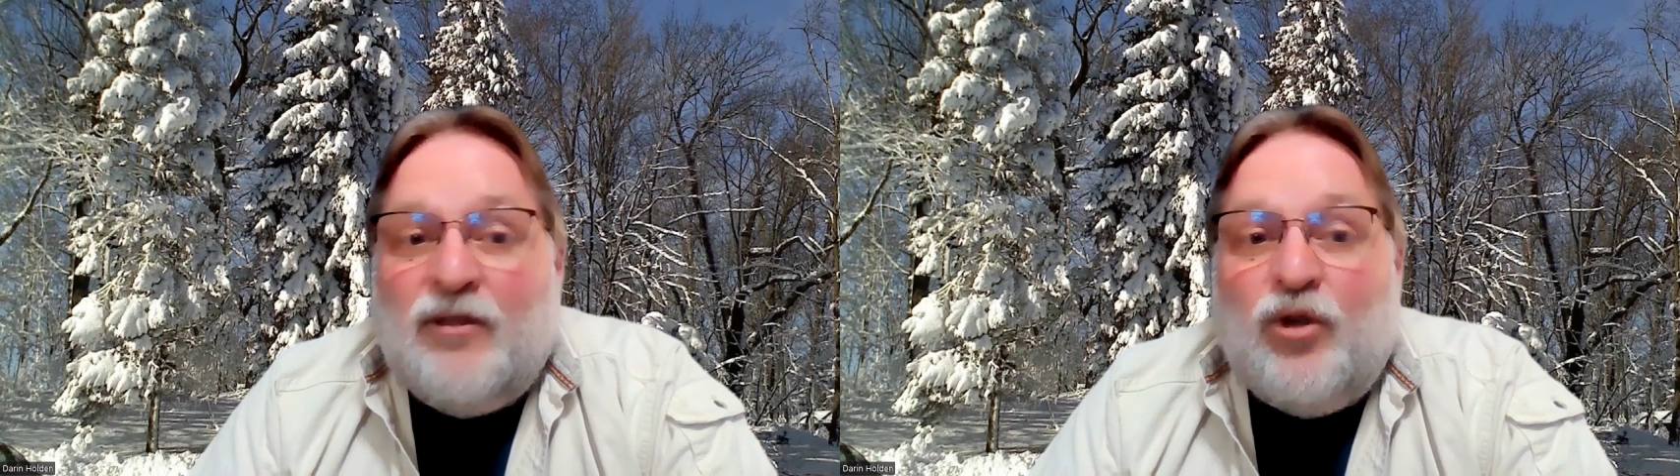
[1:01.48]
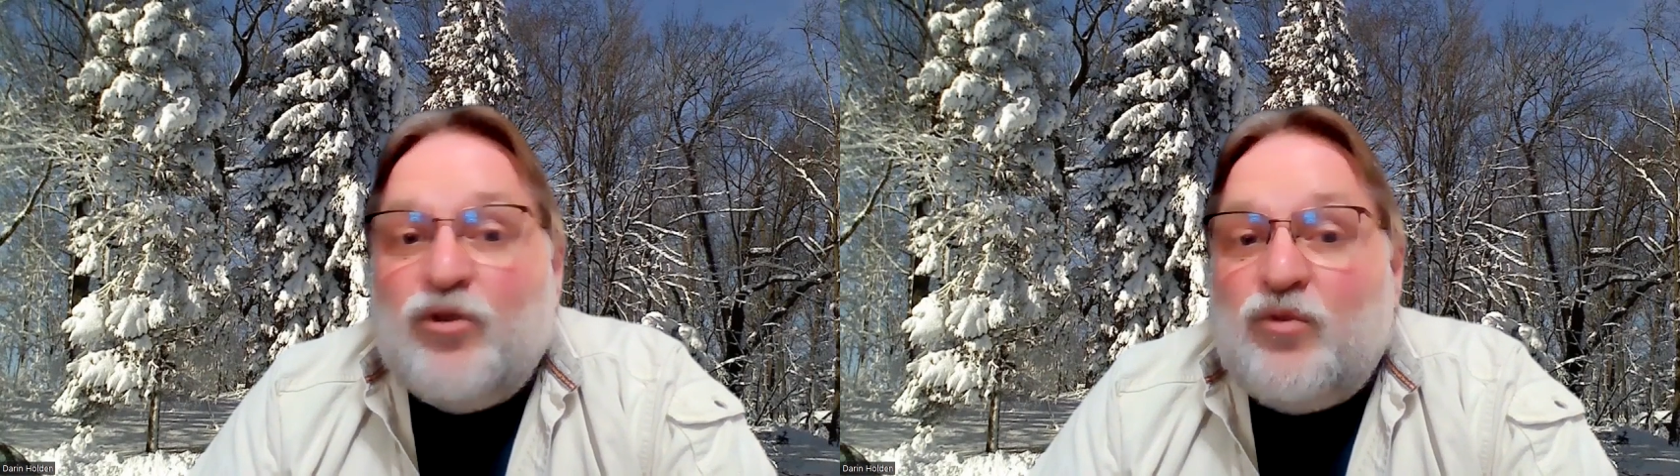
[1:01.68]

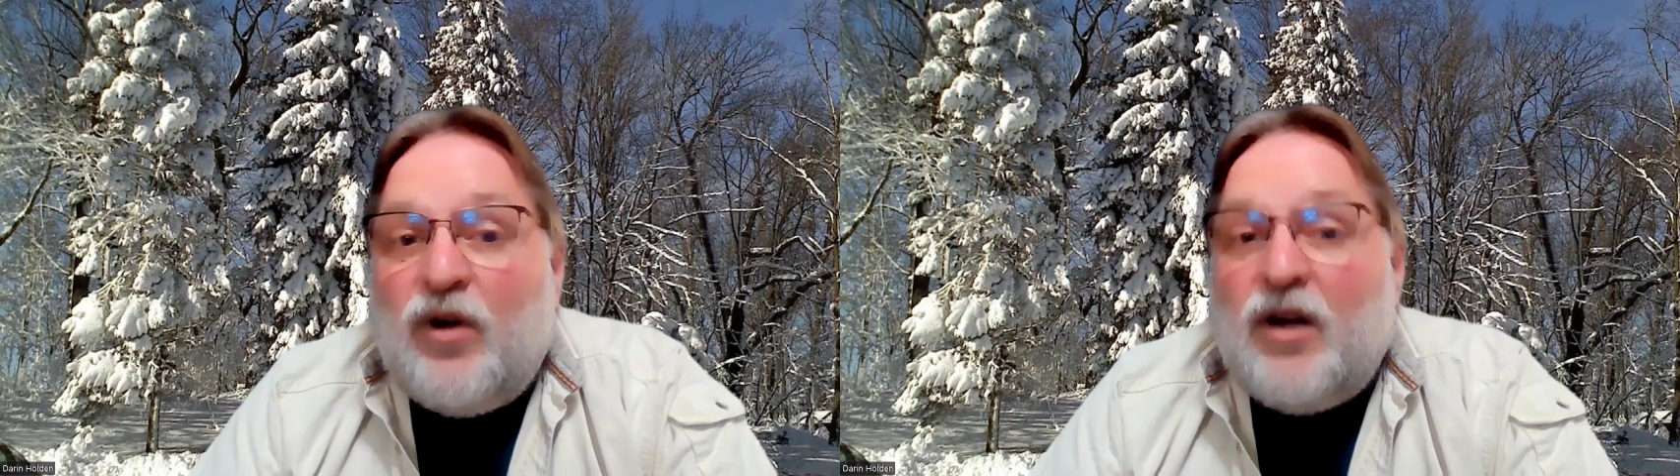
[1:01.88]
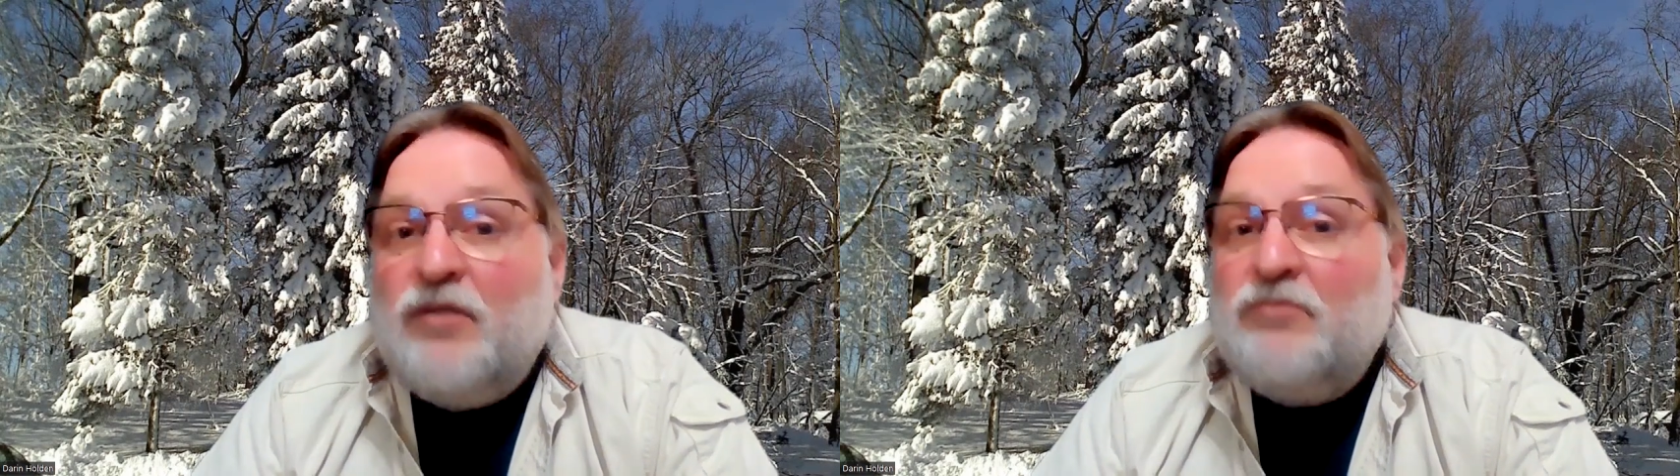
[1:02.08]
Those
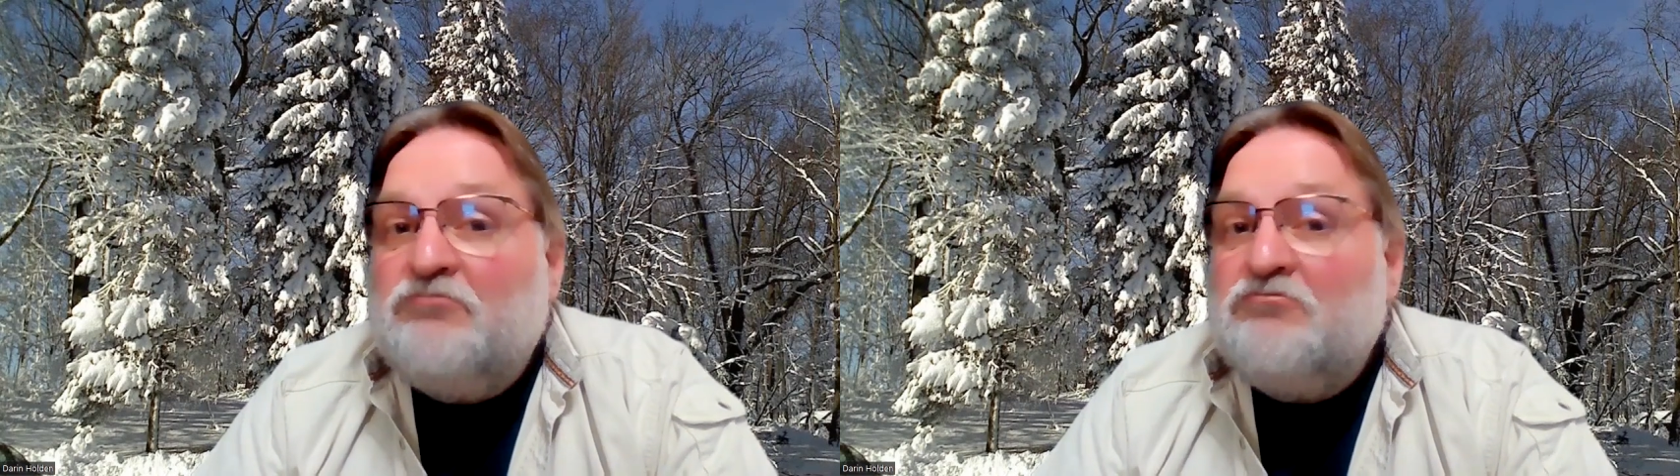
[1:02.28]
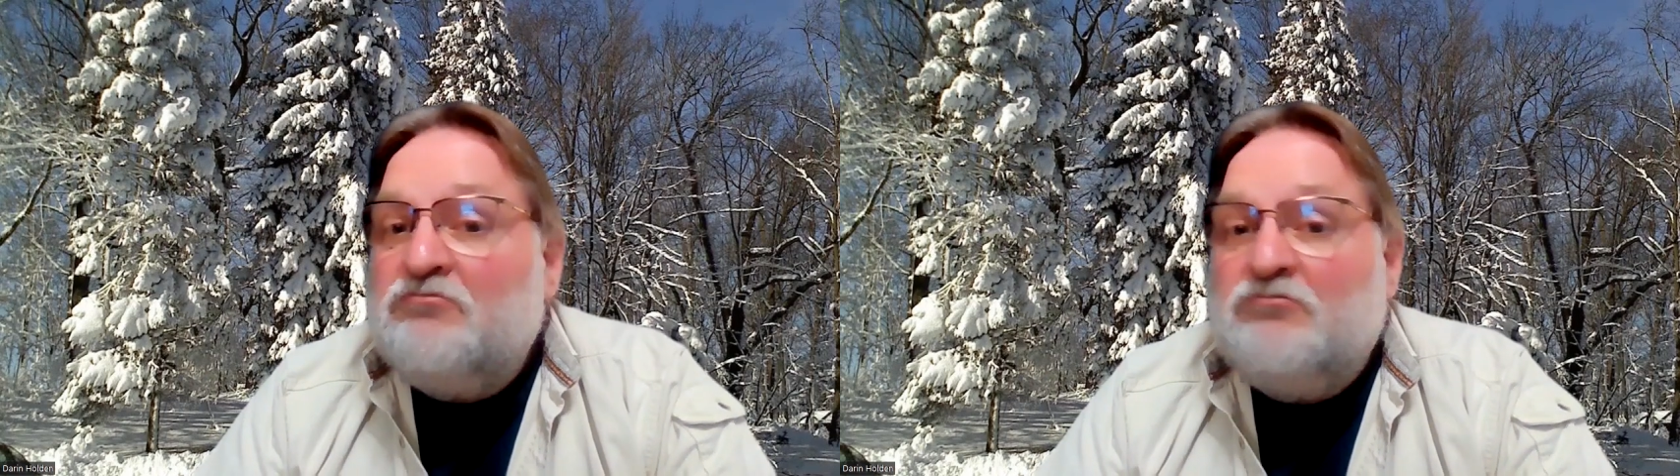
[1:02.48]
were
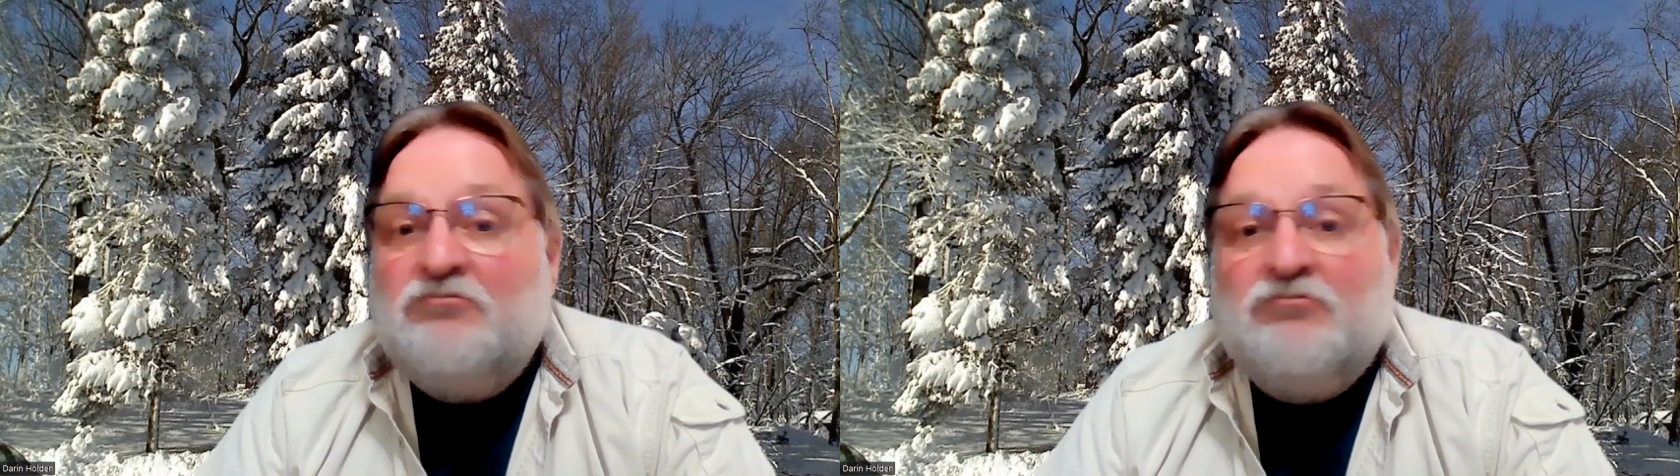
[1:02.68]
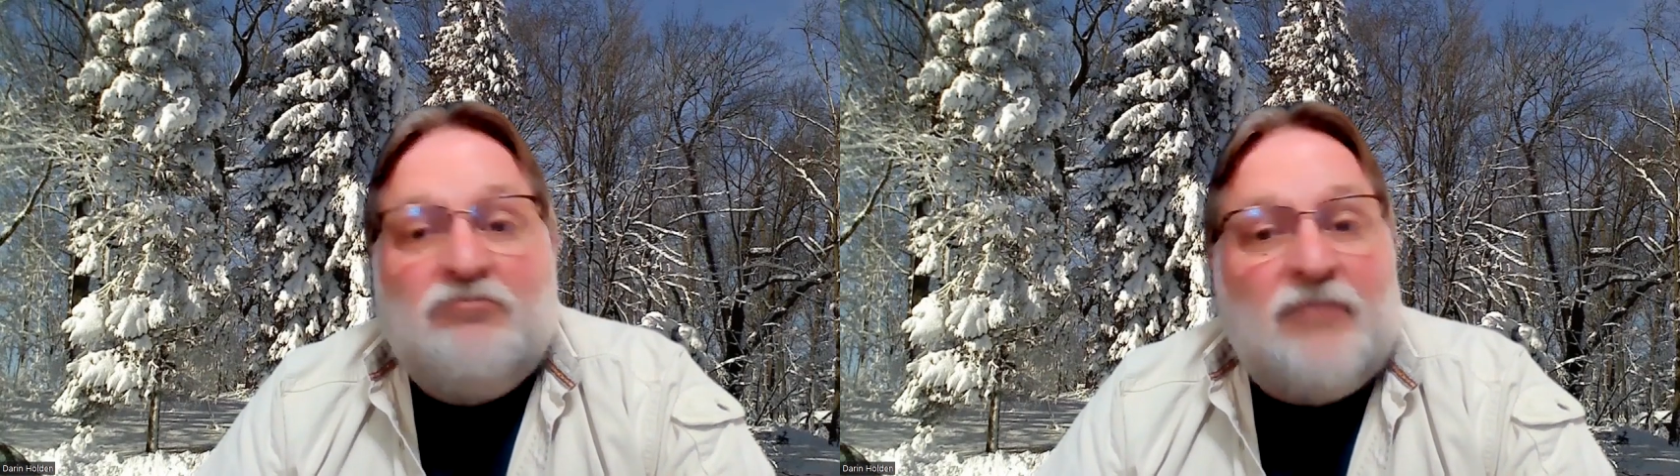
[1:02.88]

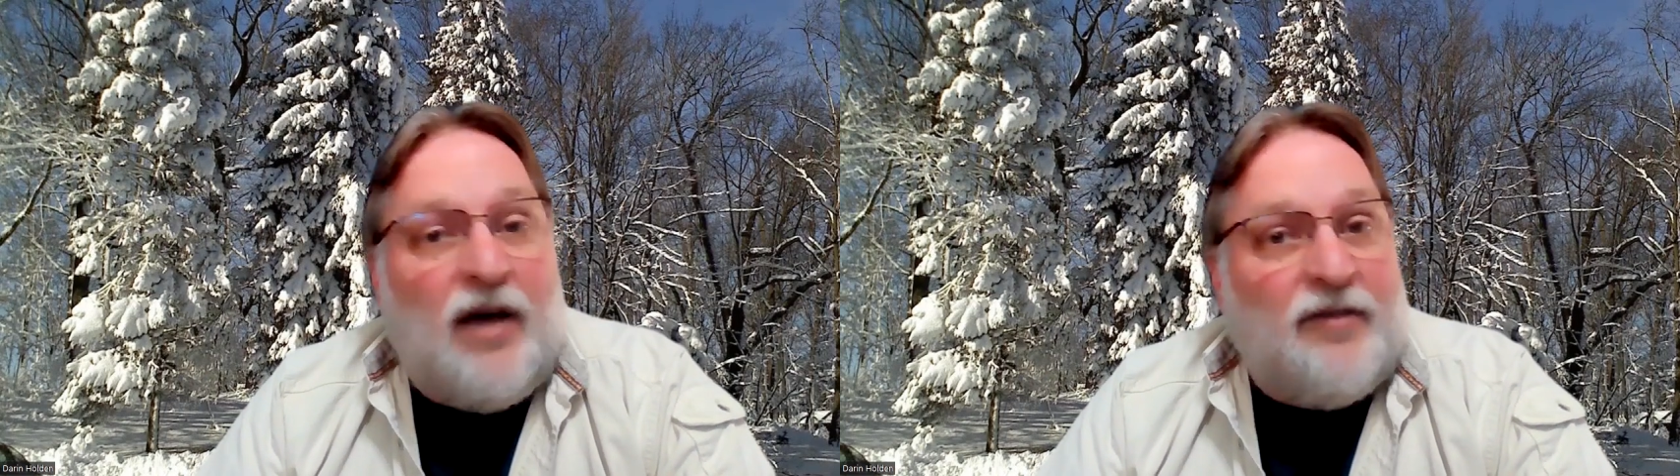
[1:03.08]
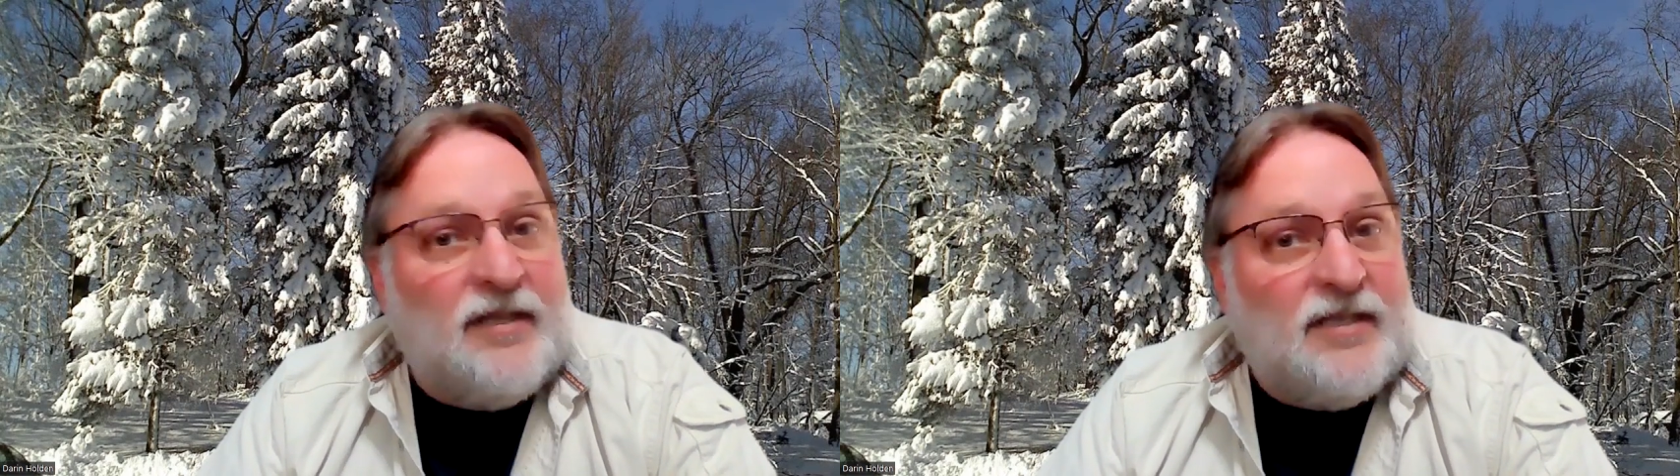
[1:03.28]

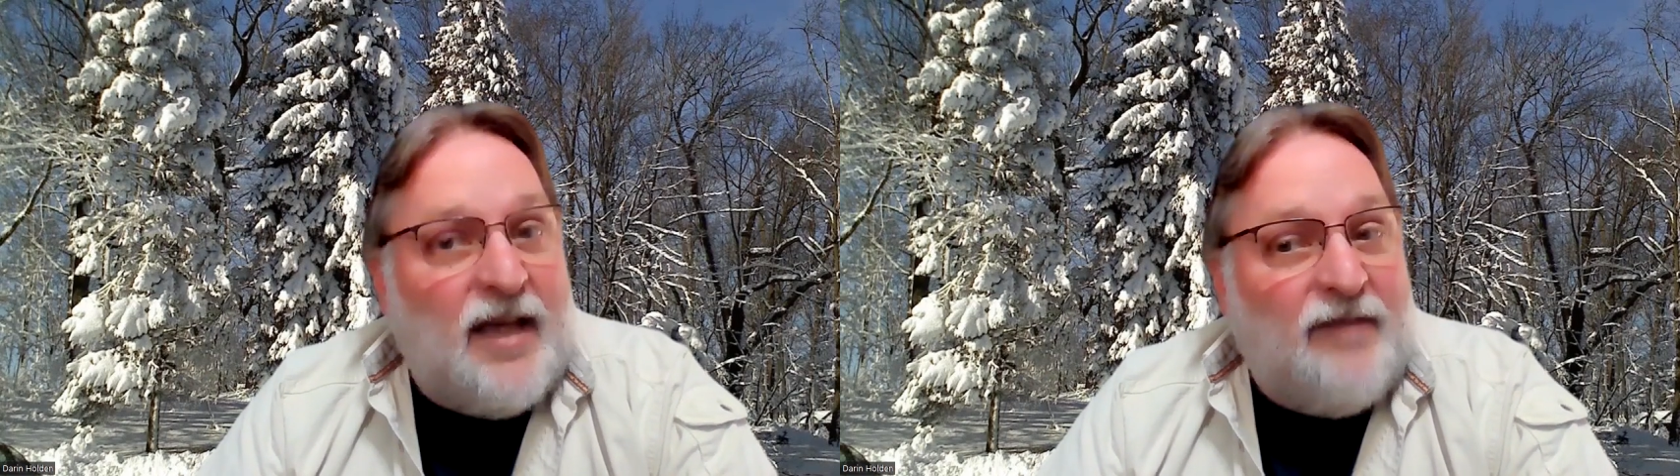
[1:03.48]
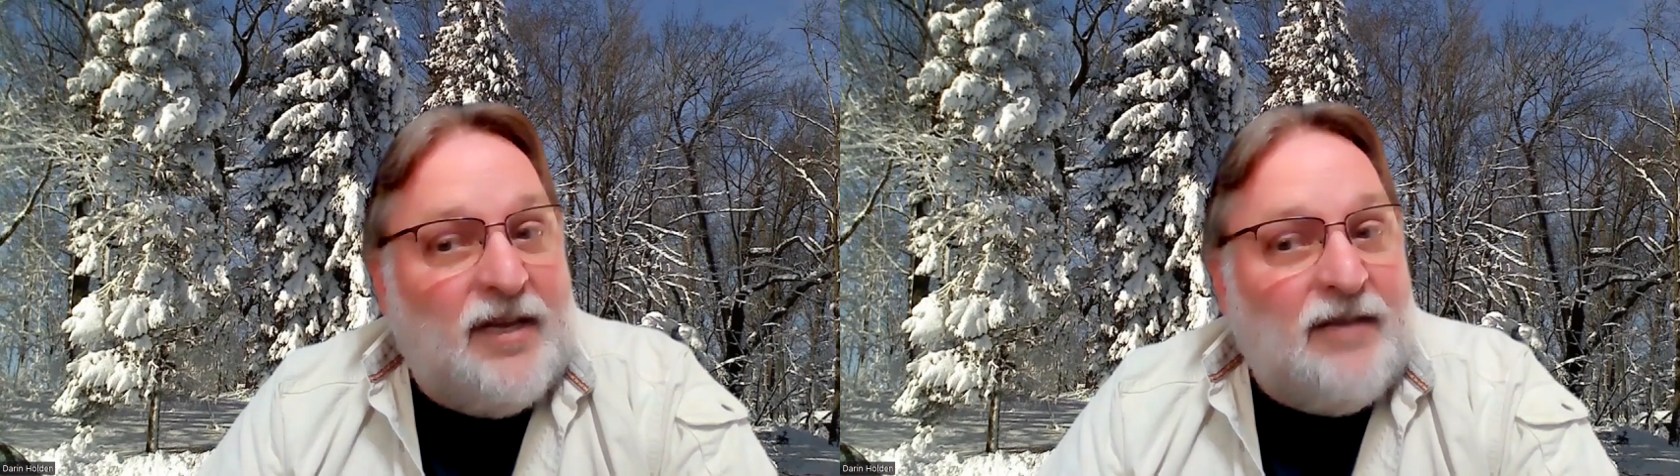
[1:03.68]
health and
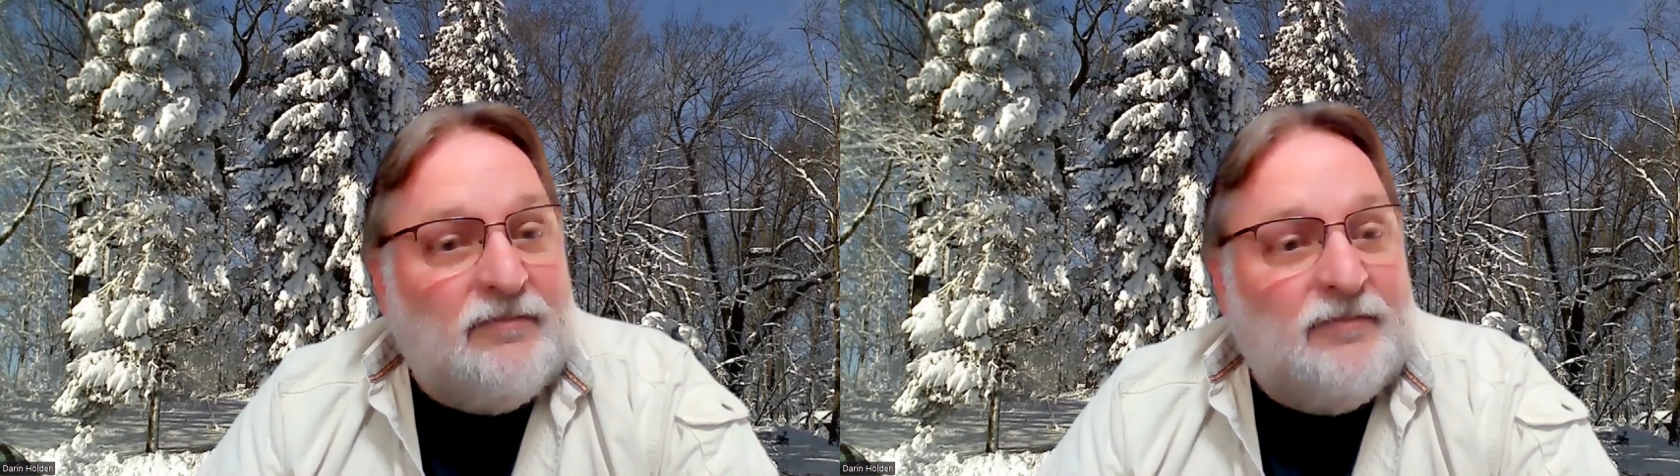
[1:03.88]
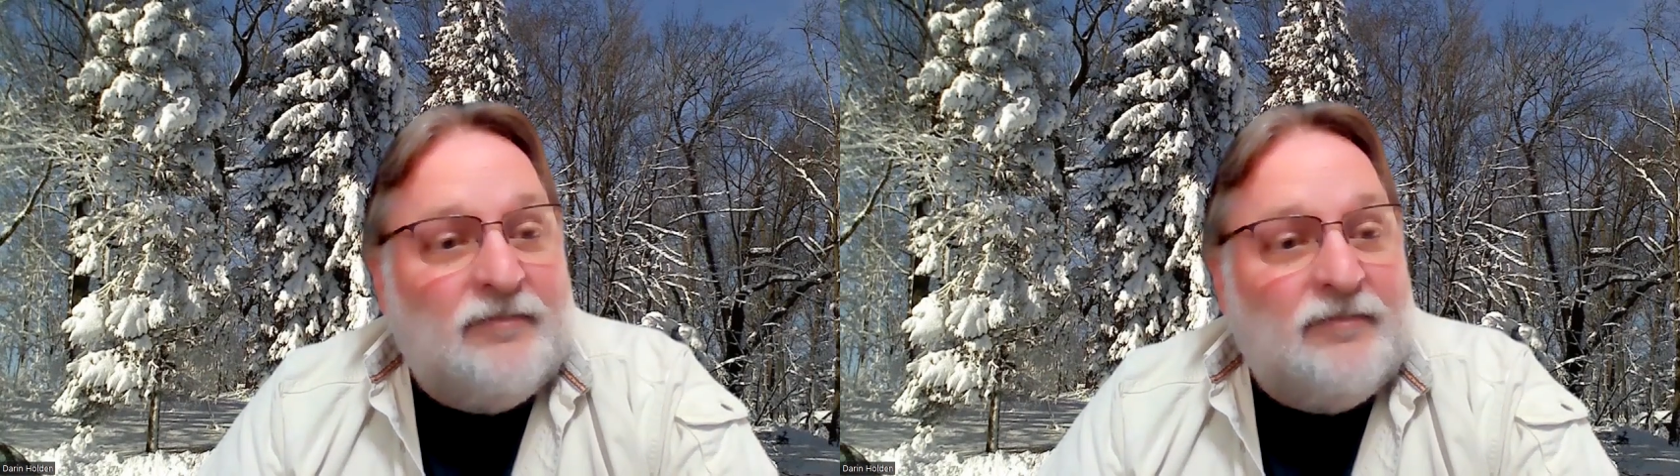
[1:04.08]
safety,